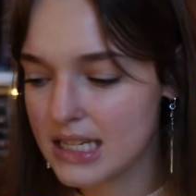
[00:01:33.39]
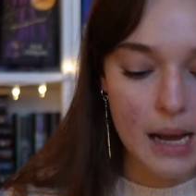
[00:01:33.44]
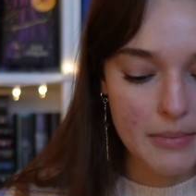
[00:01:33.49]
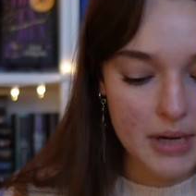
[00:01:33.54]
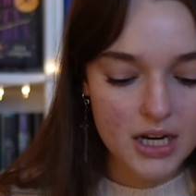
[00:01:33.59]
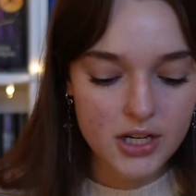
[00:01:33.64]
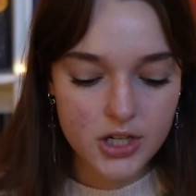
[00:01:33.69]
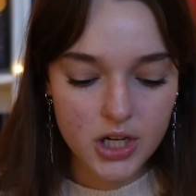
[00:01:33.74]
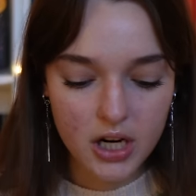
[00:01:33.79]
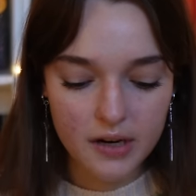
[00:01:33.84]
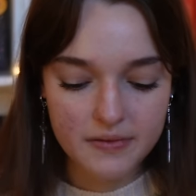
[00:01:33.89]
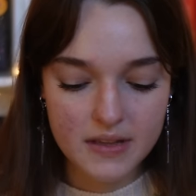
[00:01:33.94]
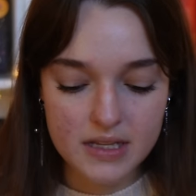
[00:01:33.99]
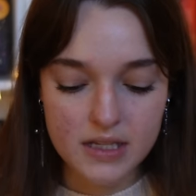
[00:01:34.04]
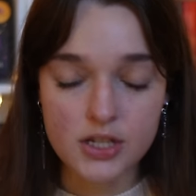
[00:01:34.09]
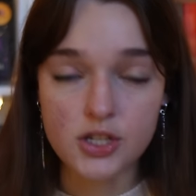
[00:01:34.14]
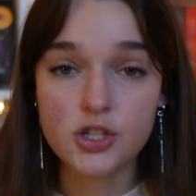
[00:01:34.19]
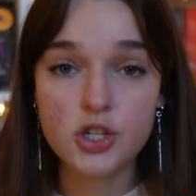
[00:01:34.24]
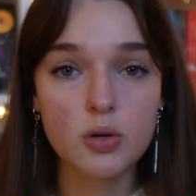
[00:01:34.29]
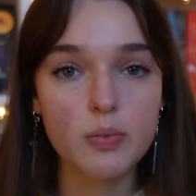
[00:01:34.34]
I'm not sure if this
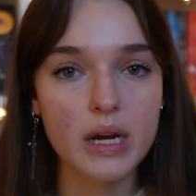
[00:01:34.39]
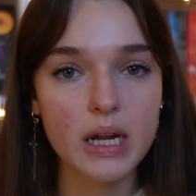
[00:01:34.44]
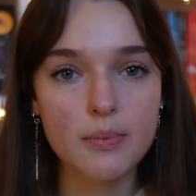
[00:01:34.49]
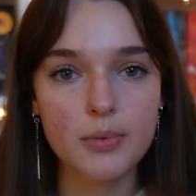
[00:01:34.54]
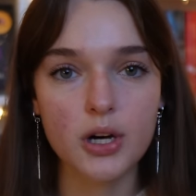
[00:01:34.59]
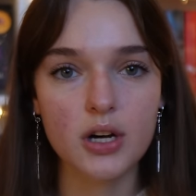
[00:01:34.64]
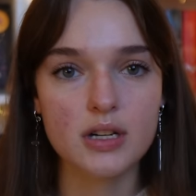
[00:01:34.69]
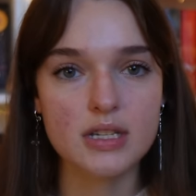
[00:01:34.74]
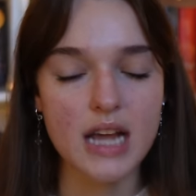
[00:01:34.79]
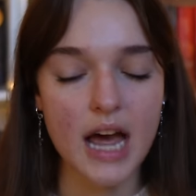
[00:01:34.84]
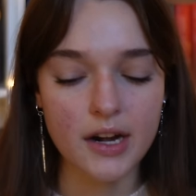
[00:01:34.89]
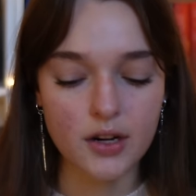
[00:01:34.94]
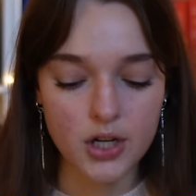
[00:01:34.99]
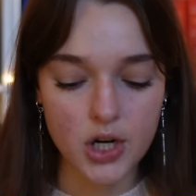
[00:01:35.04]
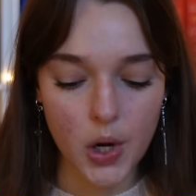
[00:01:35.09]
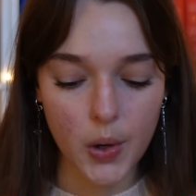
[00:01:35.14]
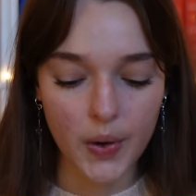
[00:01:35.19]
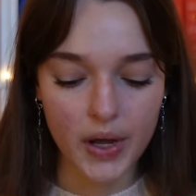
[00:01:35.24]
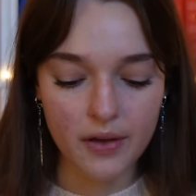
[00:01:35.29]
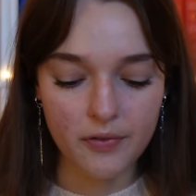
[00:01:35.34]
is too many books. I don't
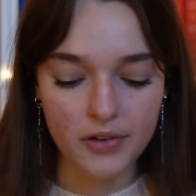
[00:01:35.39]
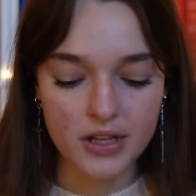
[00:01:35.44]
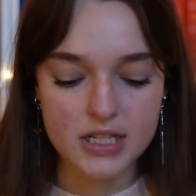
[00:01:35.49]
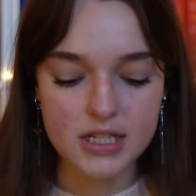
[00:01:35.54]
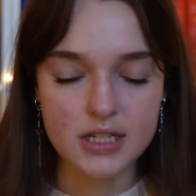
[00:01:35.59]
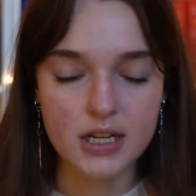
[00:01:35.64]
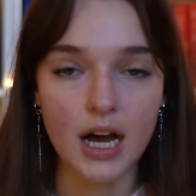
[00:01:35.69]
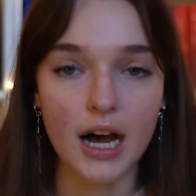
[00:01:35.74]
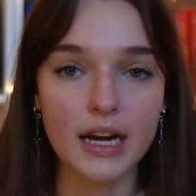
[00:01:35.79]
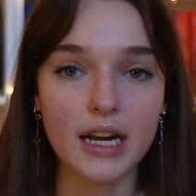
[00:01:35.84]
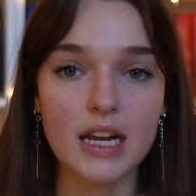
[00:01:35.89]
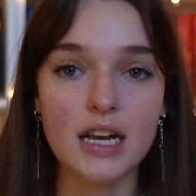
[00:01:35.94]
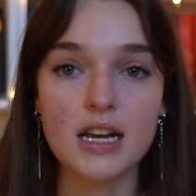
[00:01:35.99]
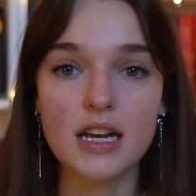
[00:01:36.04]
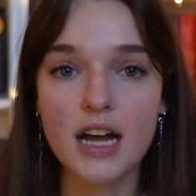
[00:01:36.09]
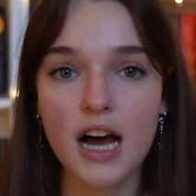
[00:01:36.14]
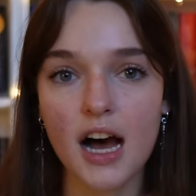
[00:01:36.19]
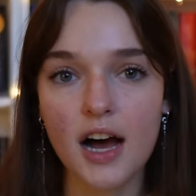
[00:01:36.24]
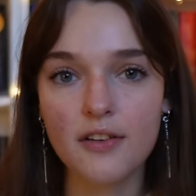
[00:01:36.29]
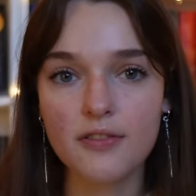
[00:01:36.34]
know if it's not
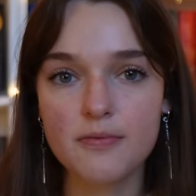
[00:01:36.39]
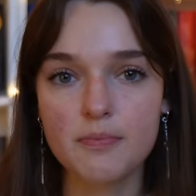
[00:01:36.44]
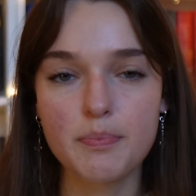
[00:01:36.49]
enough.